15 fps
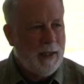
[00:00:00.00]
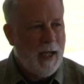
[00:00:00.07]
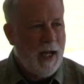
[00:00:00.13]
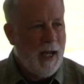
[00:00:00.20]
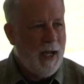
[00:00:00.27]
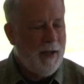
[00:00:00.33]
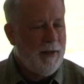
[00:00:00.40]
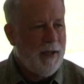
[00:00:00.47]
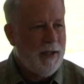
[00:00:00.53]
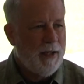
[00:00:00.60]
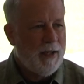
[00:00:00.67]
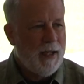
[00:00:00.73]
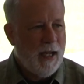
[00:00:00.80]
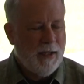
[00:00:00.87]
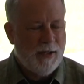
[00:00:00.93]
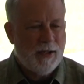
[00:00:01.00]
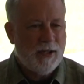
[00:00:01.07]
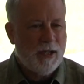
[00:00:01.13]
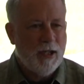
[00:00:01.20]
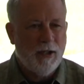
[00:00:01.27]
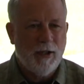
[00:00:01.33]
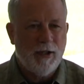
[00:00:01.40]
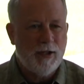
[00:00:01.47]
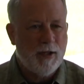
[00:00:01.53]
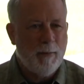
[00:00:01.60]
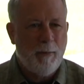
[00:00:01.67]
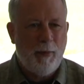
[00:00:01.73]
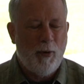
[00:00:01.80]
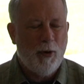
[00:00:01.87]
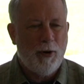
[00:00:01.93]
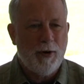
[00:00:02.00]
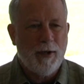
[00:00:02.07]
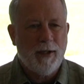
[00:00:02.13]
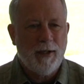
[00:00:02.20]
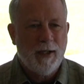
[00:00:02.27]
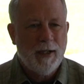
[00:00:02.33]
and that still is important.